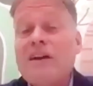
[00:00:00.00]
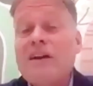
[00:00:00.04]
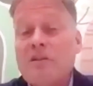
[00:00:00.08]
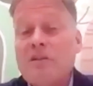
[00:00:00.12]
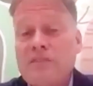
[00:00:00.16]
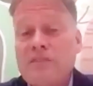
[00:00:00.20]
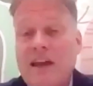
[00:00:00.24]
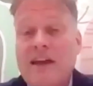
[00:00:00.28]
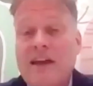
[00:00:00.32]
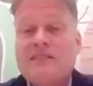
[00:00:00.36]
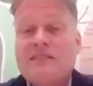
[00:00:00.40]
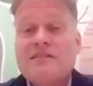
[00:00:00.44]

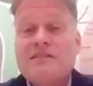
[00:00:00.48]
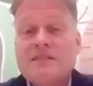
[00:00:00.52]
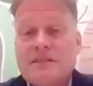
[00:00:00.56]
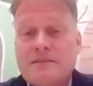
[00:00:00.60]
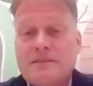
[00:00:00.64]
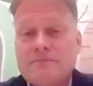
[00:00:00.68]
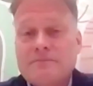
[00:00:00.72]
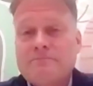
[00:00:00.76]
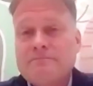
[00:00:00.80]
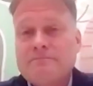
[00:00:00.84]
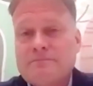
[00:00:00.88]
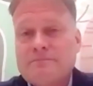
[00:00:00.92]
of. Yes,
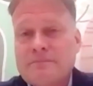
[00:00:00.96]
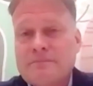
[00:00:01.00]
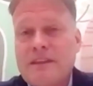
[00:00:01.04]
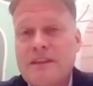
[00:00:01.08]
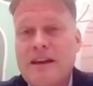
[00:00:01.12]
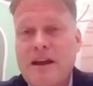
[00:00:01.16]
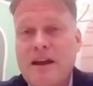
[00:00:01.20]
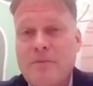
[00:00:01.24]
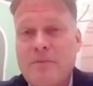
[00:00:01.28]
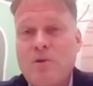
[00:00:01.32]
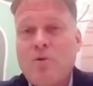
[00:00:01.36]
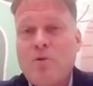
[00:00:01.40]
that
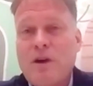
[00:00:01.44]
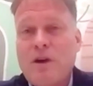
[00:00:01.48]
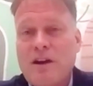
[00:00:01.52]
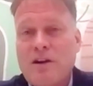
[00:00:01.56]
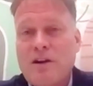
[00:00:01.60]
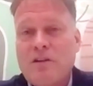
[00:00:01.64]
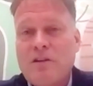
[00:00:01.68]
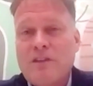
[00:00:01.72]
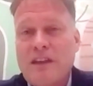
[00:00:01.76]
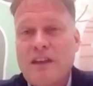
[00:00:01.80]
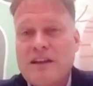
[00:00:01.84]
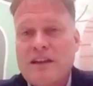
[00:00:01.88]
I'm aware
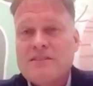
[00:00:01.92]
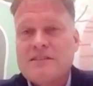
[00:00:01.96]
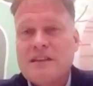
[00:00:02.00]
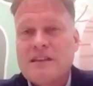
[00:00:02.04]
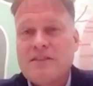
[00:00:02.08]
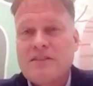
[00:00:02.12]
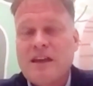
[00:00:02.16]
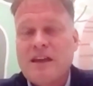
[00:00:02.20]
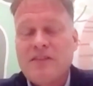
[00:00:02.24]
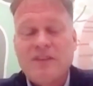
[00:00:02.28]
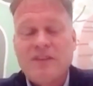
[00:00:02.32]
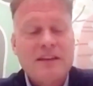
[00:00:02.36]
of. Yes,
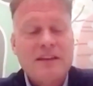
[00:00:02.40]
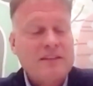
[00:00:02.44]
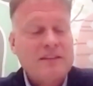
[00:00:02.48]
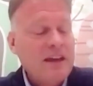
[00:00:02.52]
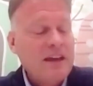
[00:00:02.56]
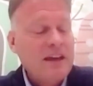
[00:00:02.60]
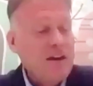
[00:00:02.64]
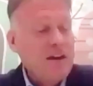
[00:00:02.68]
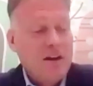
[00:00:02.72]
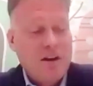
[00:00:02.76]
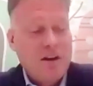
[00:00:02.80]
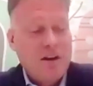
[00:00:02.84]
I think
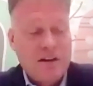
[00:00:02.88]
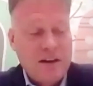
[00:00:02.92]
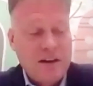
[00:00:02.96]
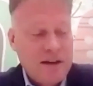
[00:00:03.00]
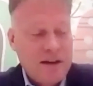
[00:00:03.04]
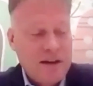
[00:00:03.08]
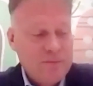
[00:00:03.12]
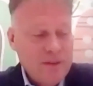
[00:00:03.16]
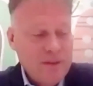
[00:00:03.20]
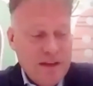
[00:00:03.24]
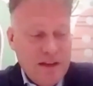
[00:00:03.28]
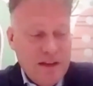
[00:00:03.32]
there
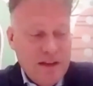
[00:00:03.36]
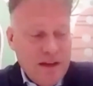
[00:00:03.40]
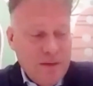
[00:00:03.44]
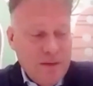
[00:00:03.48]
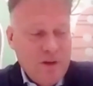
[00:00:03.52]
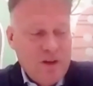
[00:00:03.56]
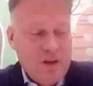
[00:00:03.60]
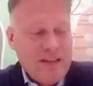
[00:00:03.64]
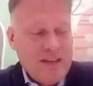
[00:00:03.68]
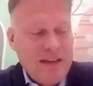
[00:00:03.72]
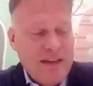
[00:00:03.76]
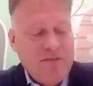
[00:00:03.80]
are
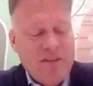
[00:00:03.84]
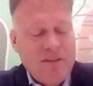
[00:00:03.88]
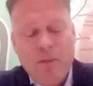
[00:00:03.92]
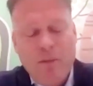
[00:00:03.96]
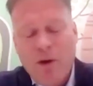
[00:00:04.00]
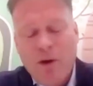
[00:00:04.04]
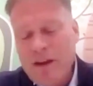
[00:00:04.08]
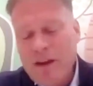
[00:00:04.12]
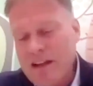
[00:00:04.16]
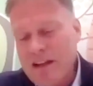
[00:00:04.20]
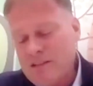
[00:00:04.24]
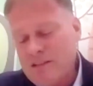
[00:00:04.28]
because
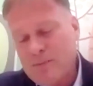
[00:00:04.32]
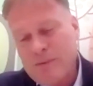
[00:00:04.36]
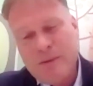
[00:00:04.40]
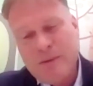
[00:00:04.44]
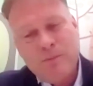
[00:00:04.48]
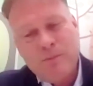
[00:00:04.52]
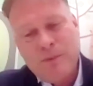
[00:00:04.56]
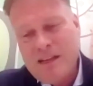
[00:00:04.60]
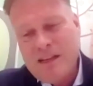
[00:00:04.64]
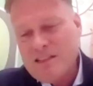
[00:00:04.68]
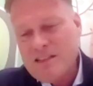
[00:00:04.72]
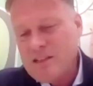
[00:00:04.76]
everybody has
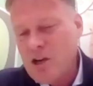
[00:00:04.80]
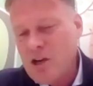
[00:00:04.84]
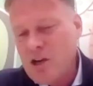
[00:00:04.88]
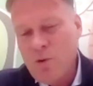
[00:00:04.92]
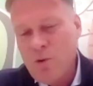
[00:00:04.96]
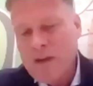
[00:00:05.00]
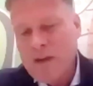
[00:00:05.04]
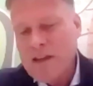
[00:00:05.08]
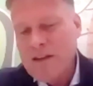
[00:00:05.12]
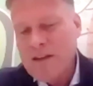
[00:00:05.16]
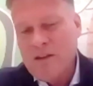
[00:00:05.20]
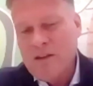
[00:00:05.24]
just
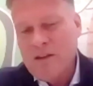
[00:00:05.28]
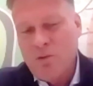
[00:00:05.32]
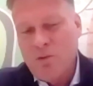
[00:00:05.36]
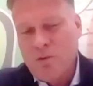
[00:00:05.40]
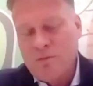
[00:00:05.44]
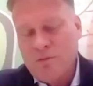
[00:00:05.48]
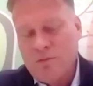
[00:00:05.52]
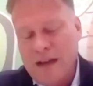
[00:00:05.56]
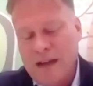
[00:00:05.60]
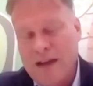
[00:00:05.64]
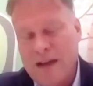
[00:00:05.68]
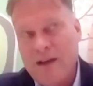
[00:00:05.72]
going in
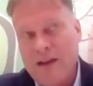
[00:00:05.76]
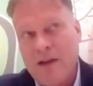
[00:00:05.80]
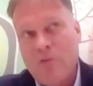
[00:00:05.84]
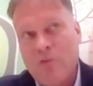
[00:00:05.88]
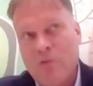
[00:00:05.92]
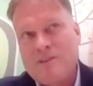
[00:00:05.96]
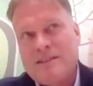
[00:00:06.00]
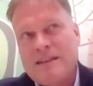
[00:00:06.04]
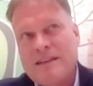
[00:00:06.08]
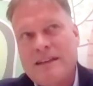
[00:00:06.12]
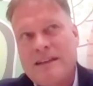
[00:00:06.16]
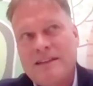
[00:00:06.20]
I
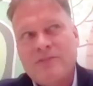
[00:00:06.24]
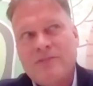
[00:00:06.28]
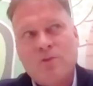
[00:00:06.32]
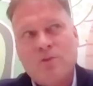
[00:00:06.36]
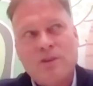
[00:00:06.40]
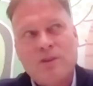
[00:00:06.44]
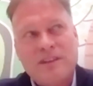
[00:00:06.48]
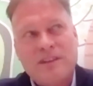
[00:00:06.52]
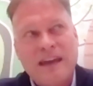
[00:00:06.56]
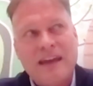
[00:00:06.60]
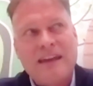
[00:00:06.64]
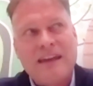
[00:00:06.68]
would say into a
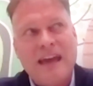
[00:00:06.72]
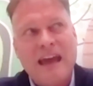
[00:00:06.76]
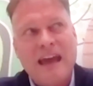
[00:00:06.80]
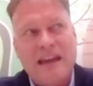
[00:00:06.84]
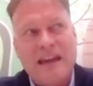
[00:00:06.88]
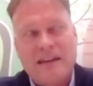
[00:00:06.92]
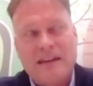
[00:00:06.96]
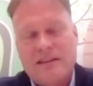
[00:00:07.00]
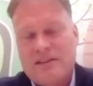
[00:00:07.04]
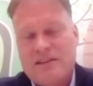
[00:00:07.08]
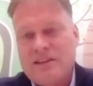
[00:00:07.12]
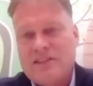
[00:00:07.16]
dead
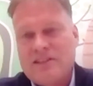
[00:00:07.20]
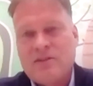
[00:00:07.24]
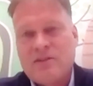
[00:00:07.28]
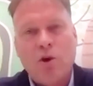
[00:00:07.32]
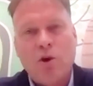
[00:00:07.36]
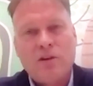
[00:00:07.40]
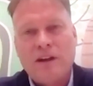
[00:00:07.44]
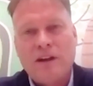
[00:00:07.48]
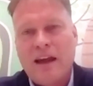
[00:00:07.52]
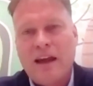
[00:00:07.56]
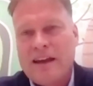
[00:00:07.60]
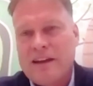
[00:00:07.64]
end. Just
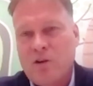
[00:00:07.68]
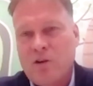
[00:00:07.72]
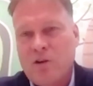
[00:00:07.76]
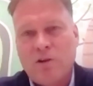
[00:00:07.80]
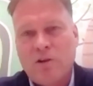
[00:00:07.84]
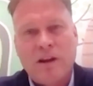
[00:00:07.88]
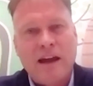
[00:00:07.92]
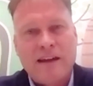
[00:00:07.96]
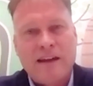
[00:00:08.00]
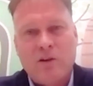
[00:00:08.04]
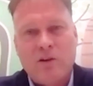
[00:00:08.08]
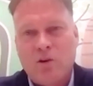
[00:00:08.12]
online.
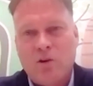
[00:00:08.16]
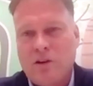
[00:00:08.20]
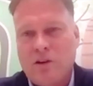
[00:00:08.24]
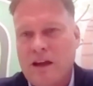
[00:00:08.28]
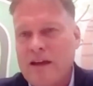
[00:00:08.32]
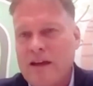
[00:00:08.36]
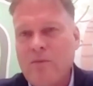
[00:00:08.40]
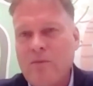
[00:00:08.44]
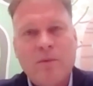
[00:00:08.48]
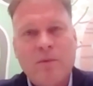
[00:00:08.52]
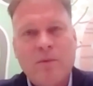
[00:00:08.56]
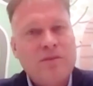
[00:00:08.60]

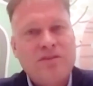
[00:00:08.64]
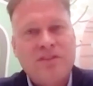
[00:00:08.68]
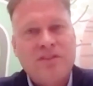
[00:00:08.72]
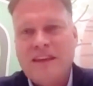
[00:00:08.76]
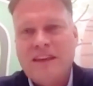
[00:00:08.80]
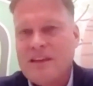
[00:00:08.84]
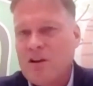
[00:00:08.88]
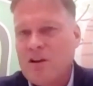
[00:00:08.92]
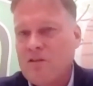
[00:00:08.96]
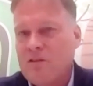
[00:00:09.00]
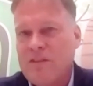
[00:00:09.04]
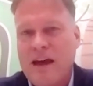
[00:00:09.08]
We've been
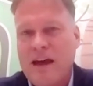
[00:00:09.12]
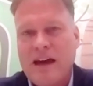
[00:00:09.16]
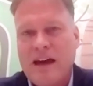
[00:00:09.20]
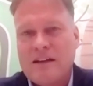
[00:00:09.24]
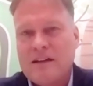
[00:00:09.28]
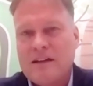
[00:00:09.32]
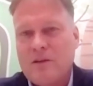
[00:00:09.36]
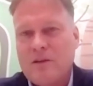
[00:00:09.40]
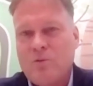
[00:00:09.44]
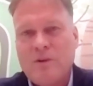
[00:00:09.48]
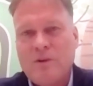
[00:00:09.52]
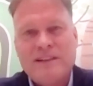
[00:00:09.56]
thinking of
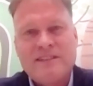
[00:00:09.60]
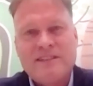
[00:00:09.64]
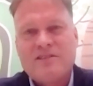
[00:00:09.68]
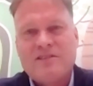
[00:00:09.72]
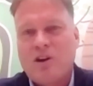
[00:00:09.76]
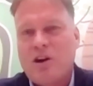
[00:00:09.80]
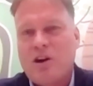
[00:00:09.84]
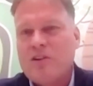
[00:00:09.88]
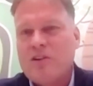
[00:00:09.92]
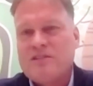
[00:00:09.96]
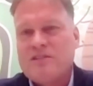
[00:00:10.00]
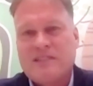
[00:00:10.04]
that, and we
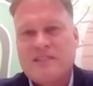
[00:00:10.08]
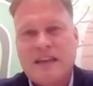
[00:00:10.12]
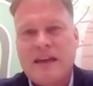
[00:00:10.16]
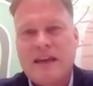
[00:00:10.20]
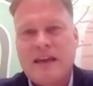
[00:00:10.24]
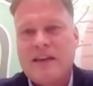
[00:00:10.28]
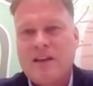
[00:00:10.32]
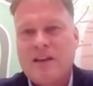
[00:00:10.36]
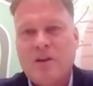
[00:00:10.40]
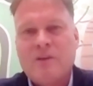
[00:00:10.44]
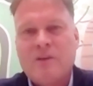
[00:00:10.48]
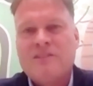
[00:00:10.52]
started
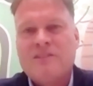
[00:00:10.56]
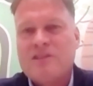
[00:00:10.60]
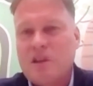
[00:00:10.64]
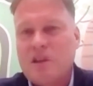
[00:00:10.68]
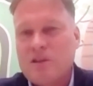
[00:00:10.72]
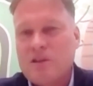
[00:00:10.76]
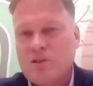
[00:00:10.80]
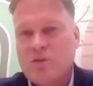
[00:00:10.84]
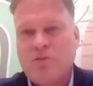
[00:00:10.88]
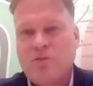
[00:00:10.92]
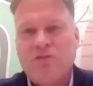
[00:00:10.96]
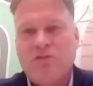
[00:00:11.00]
saying no, it's
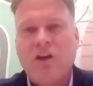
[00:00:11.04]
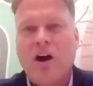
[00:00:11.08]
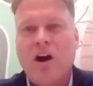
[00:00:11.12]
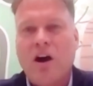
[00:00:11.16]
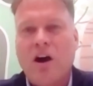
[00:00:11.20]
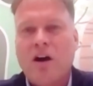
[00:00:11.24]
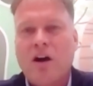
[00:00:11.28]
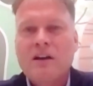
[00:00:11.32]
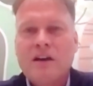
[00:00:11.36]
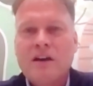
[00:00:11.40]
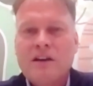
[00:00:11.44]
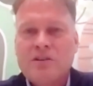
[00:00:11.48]
gone too
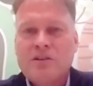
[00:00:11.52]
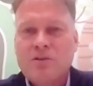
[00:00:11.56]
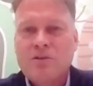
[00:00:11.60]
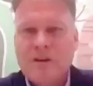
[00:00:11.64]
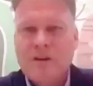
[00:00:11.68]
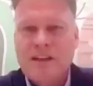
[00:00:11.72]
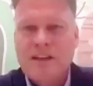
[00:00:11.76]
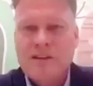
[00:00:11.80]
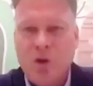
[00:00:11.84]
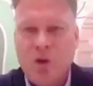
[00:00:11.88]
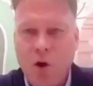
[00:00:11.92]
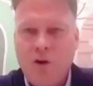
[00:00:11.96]
far. You
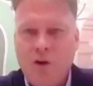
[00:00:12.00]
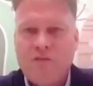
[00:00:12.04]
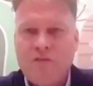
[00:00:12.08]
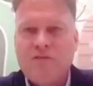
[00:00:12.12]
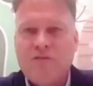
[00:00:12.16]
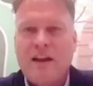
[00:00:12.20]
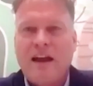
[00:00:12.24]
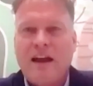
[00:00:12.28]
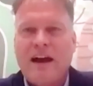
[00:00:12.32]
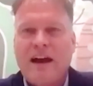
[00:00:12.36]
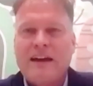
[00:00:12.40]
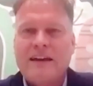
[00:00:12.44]
need
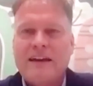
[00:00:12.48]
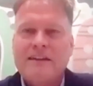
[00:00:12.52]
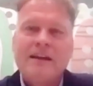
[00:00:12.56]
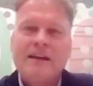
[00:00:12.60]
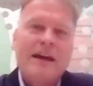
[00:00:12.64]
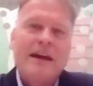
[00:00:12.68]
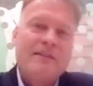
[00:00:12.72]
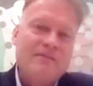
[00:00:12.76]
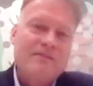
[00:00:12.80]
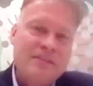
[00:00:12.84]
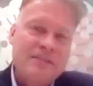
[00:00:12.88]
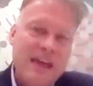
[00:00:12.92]
offline
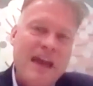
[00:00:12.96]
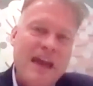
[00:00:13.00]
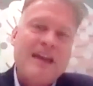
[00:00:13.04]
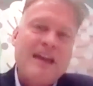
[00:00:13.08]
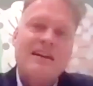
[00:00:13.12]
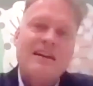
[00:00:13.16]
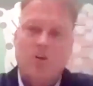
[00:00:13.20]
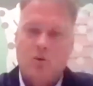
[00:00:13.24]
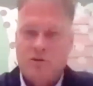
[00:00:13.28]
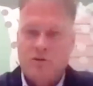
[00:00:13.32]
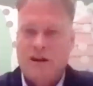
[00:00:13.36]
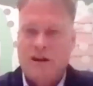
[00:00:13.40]
and
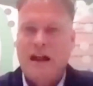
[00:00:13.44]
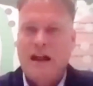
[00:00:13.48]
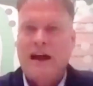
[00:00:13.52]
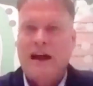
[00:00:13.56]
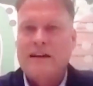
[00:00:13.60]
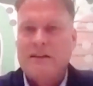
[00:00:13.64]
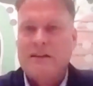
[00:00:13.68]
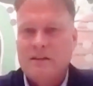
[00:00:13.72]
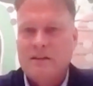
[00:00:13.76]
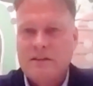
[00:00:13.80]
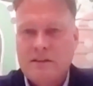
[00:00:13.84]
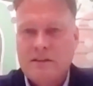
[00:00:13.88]
then
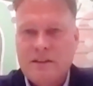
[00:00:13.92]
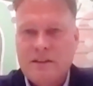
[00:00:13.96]
online.